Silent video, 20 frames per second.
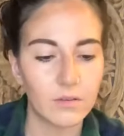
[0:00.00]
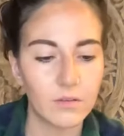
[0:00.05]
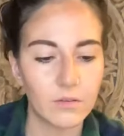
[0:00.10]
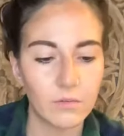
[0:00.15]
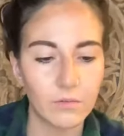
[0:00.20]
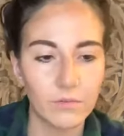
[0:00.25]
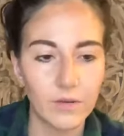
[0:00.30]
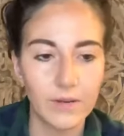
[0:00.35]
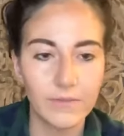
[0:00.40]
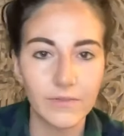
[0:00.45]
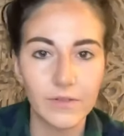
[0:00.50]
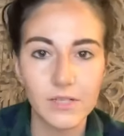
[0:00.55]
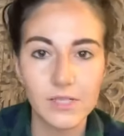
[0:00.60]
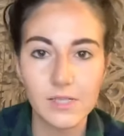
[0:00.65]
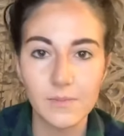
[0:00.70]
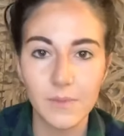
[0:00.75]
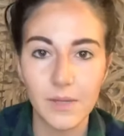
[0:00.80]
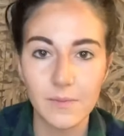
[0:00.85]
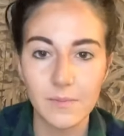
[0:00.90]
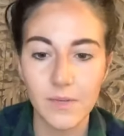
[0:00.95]
reference
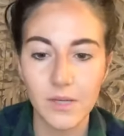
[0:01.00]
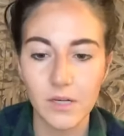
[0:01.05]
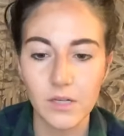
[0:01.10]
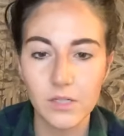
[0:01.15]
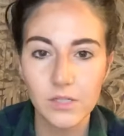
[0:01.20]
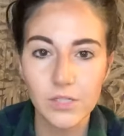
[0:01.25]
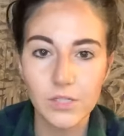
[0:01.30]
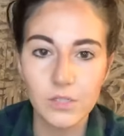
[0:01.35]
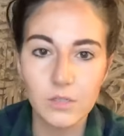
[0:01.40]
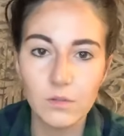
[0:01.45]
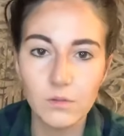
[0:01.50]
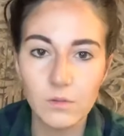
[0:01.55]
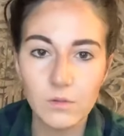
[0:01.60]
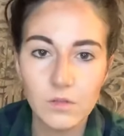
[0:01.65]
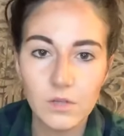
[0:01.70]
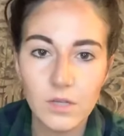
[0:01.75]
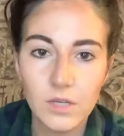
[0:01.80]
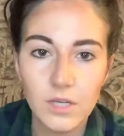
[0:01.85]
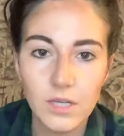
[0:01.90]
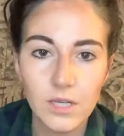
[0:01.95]
my mirror too,
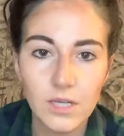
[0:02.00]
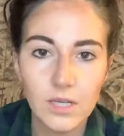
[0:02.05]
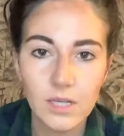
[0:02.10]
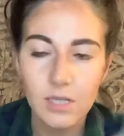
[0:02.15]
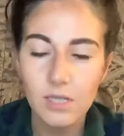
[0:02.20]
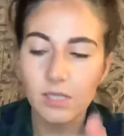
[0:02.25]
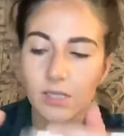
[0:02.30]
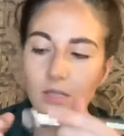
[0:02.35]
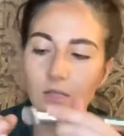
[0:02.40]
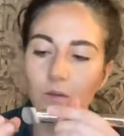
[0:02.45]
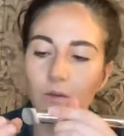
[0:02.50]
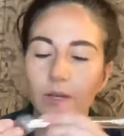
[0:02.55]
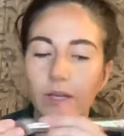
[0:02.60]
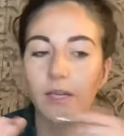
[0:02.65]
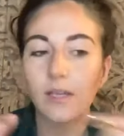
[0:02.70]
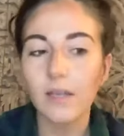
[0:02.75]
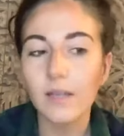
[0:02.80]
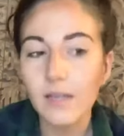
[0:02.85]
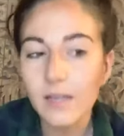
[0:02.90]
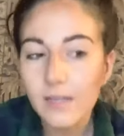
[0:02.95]
so I
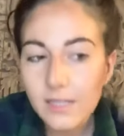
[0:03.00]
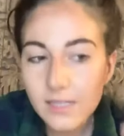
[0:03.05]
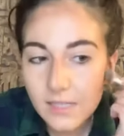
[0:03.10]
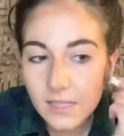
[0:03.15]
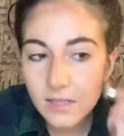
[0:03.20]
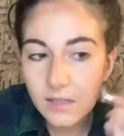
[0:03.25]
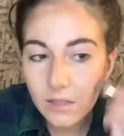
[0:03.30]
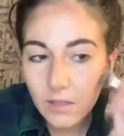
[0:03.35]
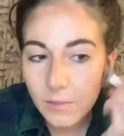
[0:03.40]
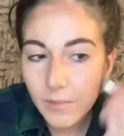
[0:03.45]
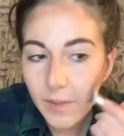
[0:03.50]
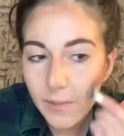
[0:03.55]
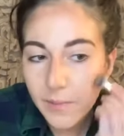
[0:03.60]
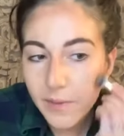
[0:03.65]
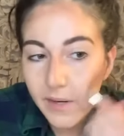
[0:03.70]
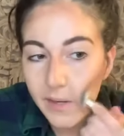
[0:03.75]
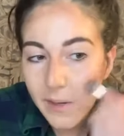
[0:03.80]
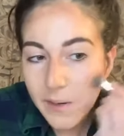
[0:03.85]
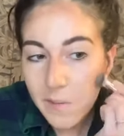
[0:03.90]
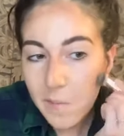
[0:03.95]
can kind of see a little bit
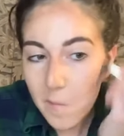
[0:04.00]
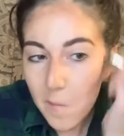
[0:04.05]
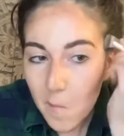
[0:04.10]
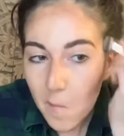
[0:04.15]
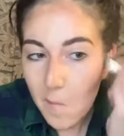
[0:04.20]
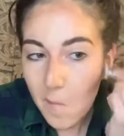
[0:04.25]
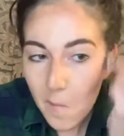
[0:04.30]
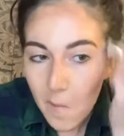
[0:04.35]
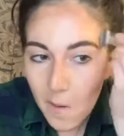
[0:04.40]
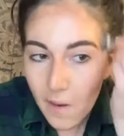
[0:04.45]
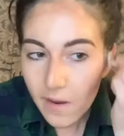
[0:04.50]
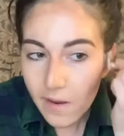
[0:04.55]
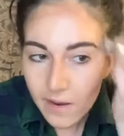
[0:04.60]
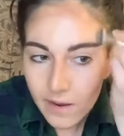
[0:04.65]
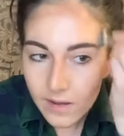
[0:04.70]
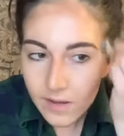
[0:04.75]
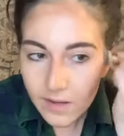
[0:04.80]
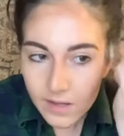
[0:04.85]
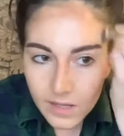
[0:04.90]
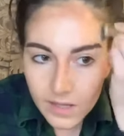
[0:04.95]
better,
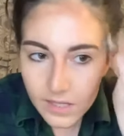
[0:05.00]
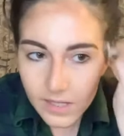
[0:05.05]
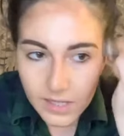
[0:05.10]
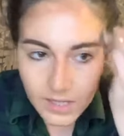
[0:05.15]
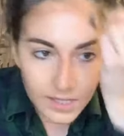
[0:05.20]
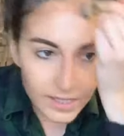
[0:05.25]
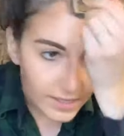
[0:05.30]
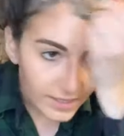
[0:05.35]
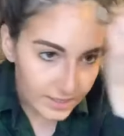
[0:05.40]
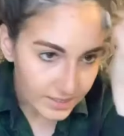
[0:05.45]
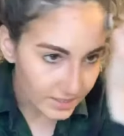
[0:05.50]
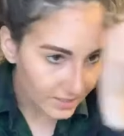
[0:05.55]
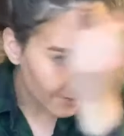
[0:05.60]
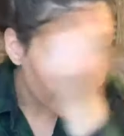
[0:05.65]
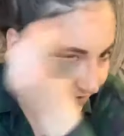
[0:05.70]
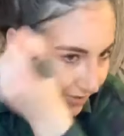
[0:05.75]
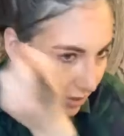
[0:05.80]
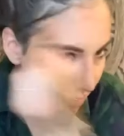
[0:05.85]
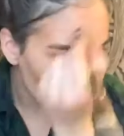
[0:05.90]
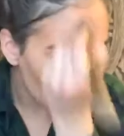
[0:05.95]
because the
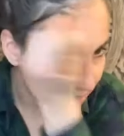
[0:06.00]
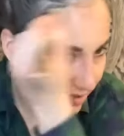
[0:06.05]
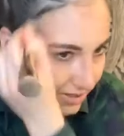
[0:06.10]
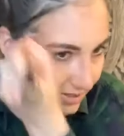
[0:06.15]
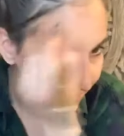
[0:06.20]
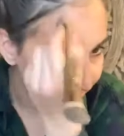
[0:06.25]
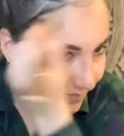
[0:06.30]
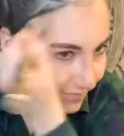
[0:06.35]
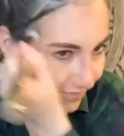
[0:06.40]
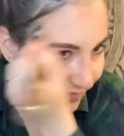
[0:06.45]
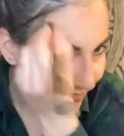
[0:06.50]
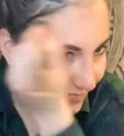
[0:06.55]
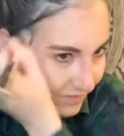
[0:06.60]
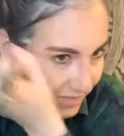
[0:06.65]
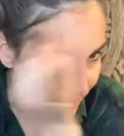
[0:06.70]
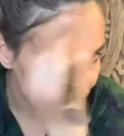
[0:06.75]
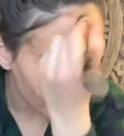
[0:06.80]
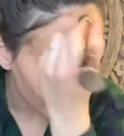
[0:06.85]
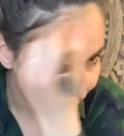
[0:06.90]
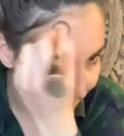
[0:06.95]
phone
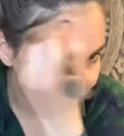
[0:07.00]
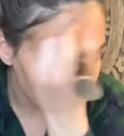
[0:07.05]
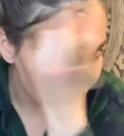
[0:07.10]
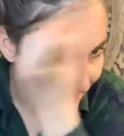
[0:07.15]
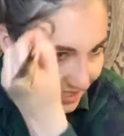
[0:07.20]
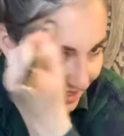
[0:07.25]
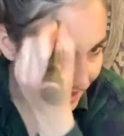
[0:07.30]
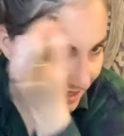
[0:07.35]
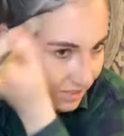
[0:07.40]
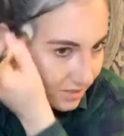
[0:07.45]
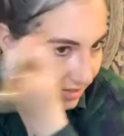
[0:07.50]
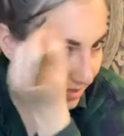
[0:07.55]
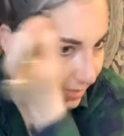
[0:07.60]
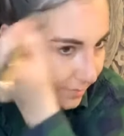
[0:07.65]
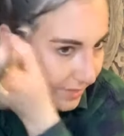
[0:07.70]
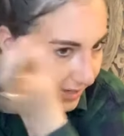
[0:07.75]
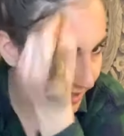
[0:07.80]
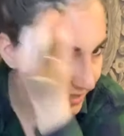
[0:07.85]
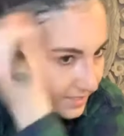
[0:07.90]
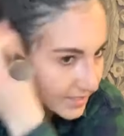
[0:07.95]
isn't the
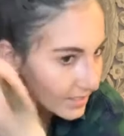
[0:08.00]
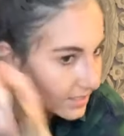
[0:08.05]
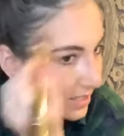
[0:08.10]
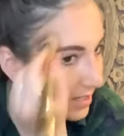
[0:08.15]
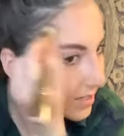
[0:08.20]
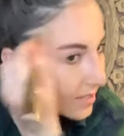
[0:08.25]
best.